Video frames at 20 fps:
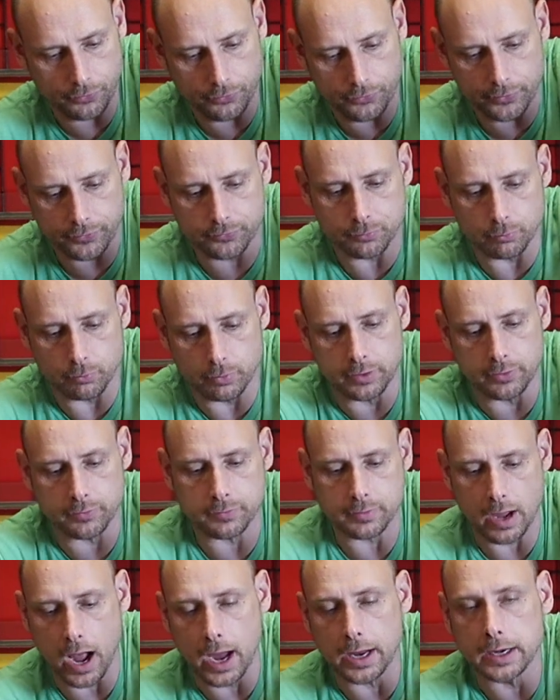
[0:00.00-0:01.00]
This one
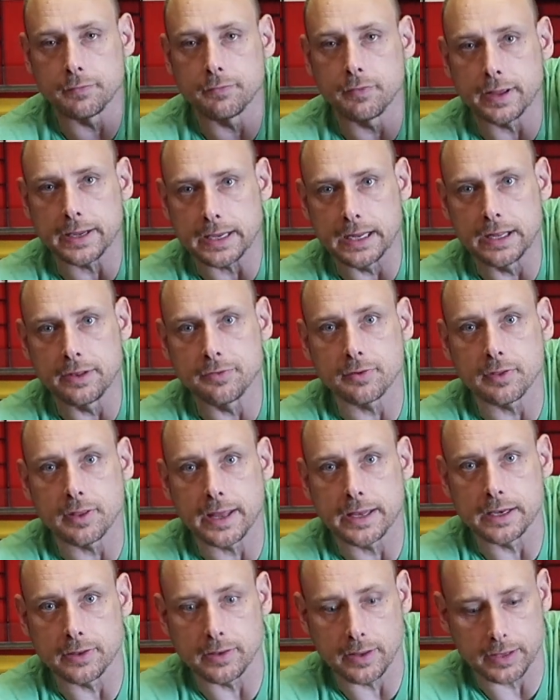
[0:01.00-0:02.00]
is kind of like
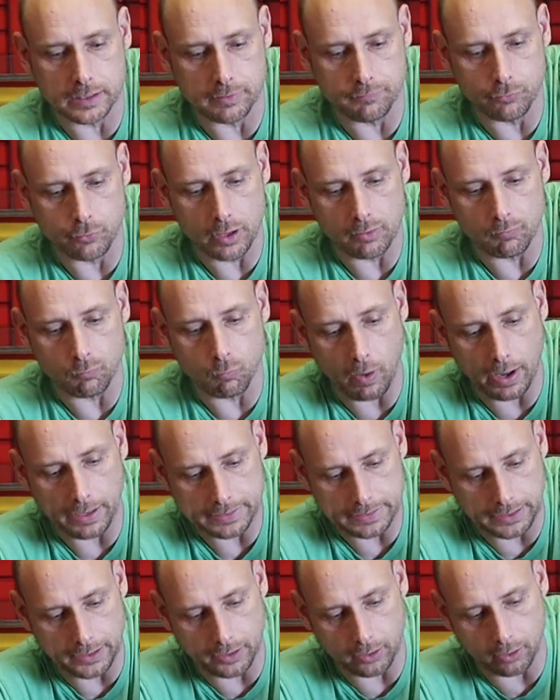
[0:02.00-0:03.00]
insulated, like if you have
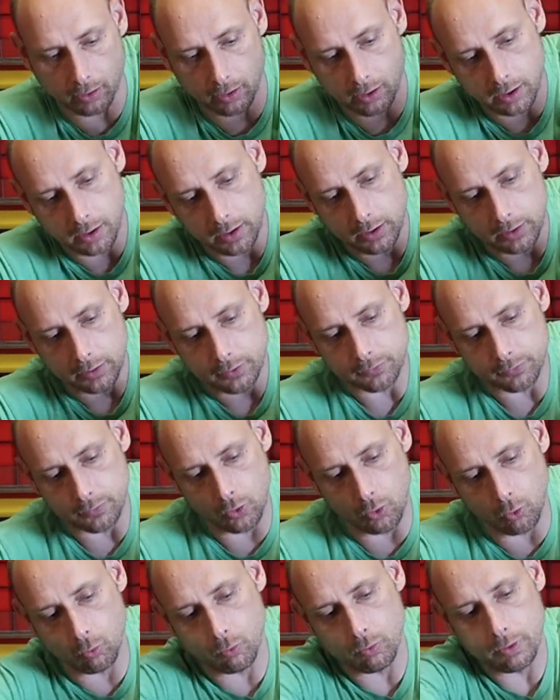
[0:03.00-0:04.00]
wet gear.
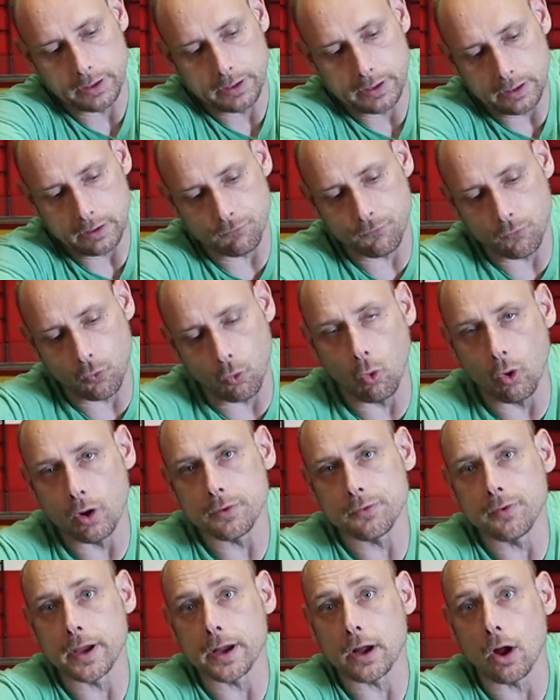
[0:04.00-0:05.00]
So, of
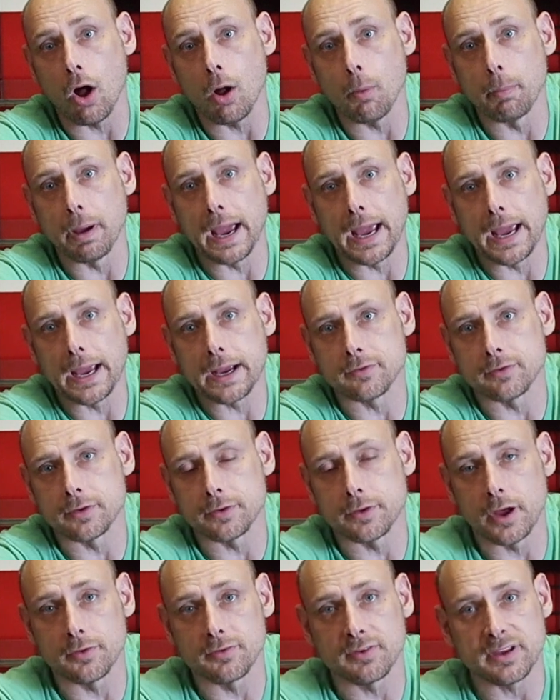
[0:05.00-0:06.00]
course, like all bags,
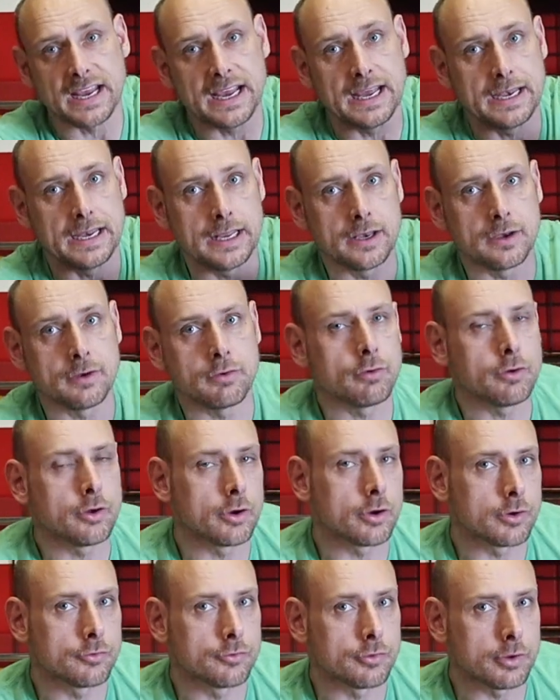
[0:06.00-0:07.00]
it does eat into
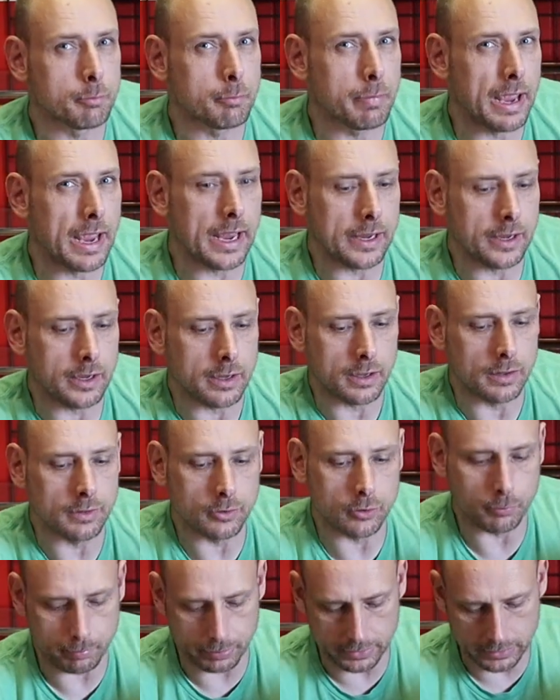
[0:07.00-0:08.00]
your gym bag a
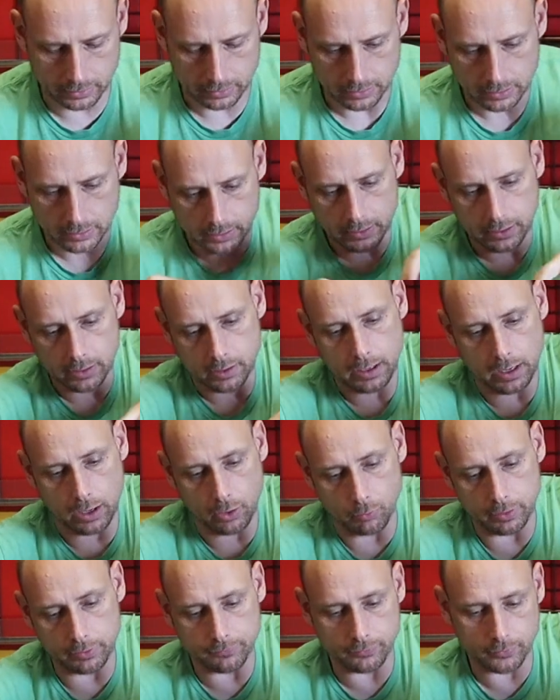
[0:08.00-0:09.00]
little bit.
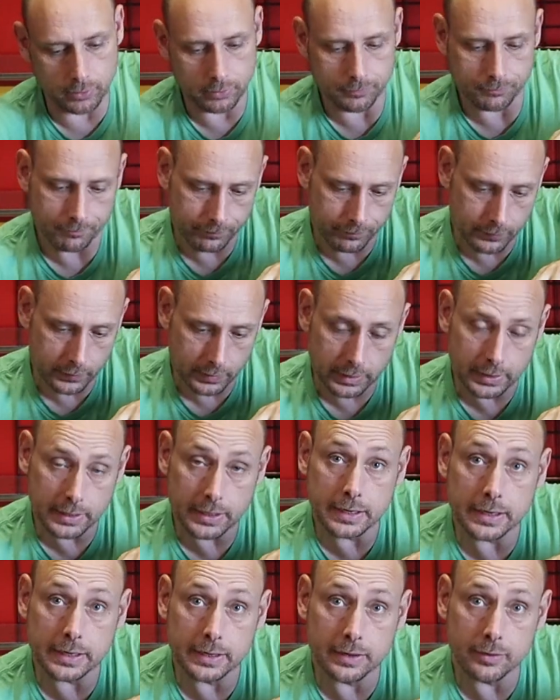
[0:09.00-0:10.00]
However,
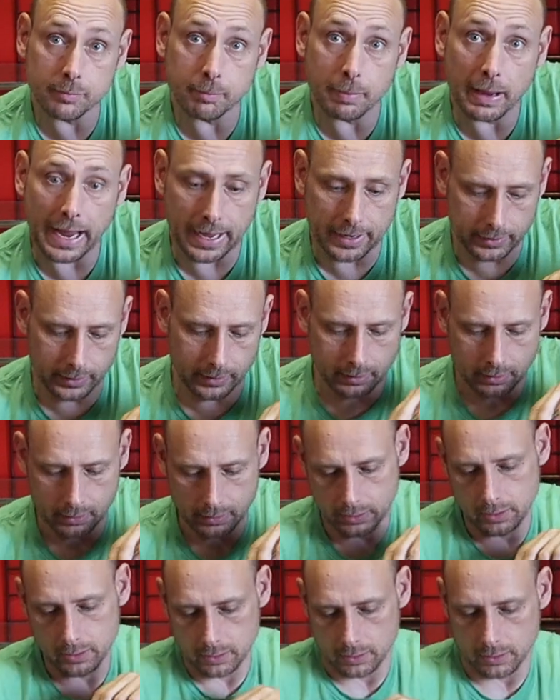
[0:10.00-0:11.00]
it is padded,
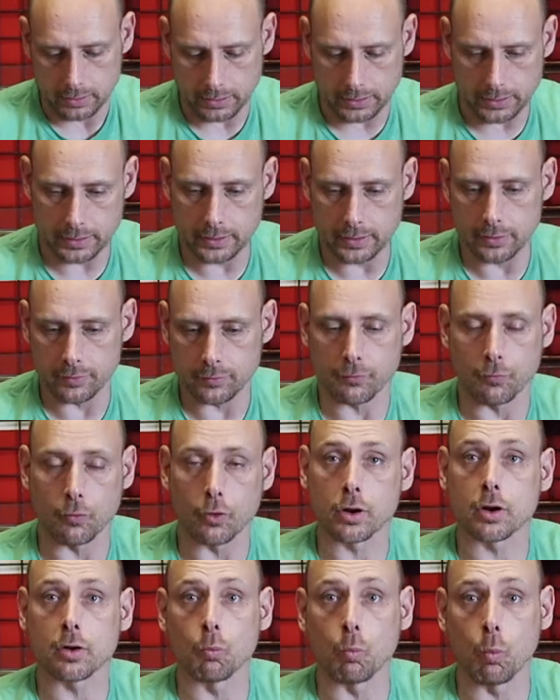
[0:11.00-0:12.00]
and it is
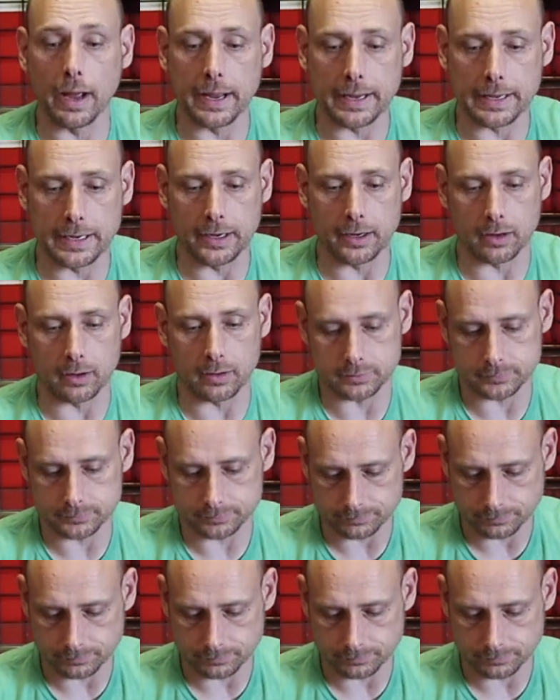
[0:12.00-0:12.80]
for wet gear.